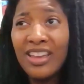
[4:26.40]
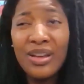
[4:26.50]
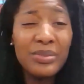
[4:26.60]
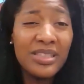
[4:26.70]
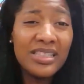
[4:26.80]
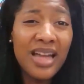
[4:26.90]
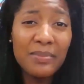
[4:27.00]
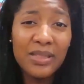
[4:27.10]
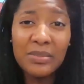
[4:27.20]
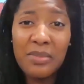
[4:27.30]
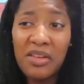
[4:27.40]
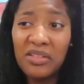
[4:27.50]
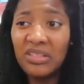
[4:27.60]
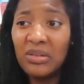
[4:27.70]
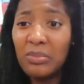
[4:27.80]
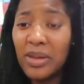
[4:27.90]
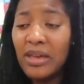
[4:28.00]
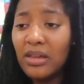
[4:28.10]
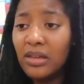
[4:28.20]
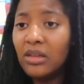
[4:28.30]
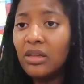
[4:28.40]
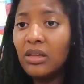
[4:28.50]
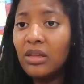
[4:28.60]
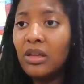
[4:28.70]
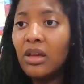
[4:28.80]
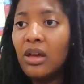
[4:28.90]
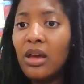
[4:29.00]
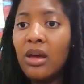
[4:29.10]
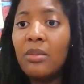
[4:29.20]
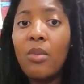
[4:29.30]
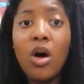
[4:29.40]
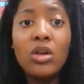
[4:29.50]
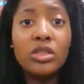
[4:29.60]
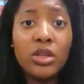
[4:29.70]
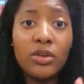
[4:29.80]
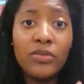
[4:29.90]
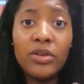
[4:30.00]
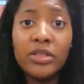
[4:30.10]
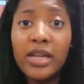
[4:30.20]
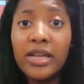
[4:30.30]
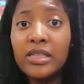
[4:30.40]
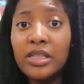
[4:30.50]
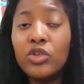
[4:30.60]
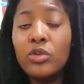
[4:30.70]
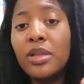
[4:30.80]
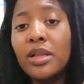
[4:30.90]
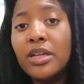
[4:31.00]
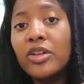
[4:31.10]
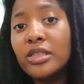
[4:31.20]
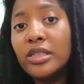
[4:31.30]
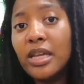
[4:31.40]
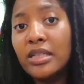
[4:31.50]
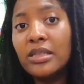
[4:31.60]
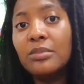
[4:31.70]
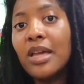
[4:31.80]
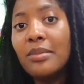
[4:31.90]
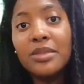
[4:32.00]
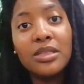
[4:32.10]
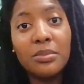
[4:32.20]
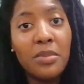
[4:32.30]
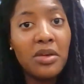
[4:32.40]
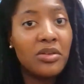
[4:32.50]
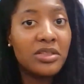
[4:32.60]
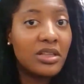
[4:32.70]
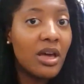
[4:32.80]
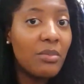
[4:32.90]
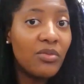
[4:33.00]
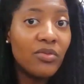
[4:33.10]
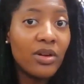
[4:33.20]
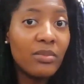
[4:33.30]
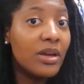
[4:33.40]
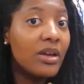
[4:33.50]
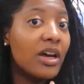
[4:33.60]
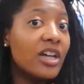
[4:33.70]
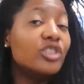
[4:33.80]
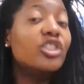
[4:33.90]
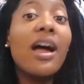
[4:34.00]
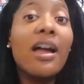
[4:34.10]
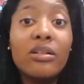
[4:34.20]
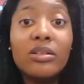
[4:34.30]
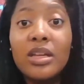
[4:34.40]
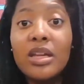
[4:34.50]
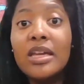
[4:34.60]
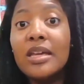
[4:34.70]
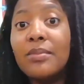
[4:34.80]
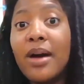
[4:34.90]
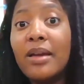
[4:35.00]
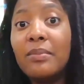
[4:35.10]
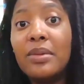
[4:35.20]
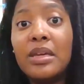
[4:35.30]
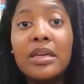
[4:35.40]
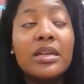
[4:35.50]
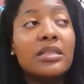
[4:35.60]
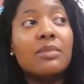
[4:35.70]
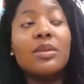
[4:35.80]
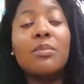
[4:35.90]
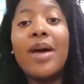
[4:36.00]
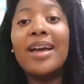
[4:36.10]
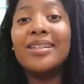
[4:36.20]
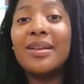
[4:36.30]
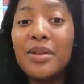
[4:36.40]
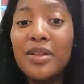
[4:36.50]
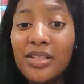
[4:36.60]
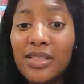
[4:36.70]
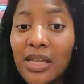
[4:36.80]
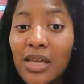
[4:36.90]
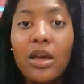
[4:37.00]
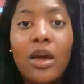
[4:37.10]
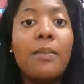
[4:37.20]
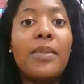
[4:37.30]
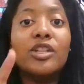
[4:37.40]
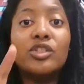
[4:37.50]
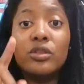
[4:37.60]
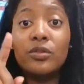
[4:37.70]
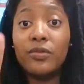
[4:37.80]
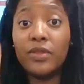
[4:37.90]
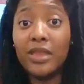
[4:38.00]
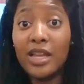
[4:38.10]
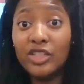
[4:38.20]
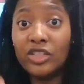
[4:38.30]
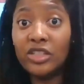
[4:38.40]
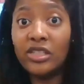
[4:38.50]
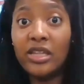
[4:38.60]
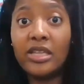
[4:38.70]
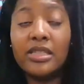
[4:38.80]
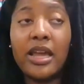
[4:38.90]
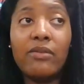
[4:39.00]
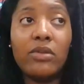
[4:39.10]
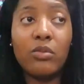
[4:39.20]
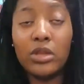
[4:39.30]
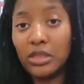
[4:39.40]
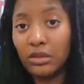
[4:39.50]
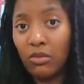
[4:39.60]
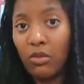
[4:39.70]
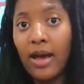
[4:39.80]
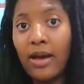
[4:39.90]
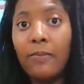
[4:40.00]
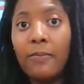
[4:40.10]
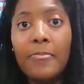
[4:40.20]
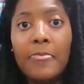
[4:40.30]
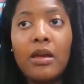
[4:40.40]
helps stop the smell a little bit. Um, also, if you're a science teacher, plug your sink. Sometimes the smell isn't coming from a child, it might be something backed up in your sink. Make sure you flush your sinks every once in a while.